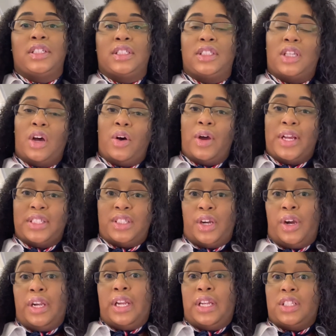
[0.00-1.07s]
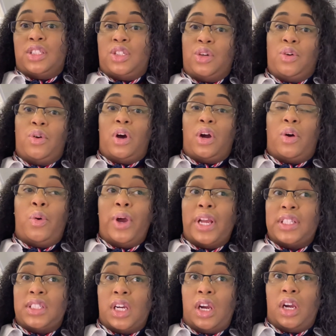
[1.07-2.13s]
So it turned into a quick
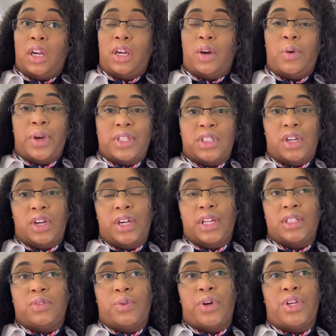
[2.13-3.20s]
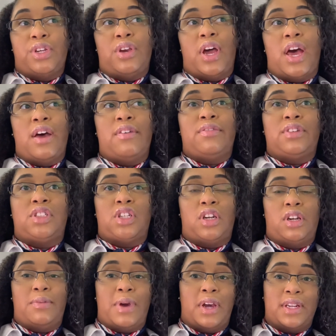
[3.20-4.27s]
turn. A quick turn is where you have a
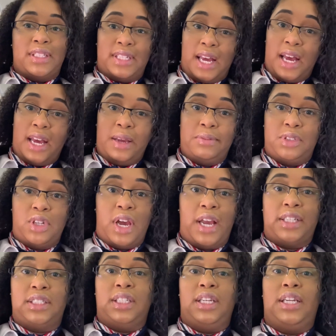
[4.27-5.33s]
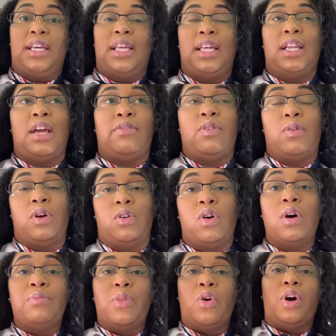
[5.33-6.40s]
certain amount of time to actually get everyone
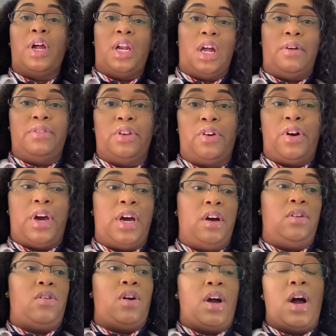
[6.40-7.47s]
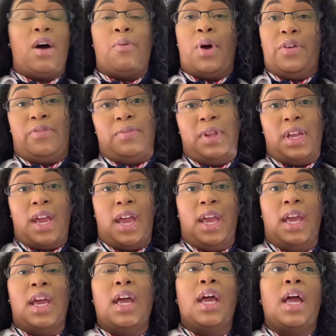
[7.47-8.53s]
on board and off the ground or away from the
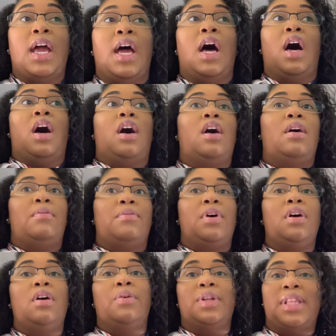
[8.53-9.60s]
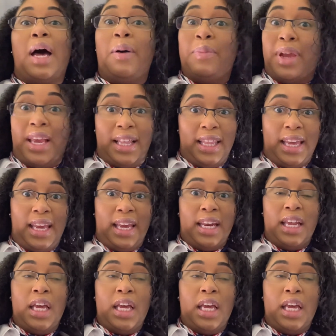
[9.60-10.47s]
gate without being late.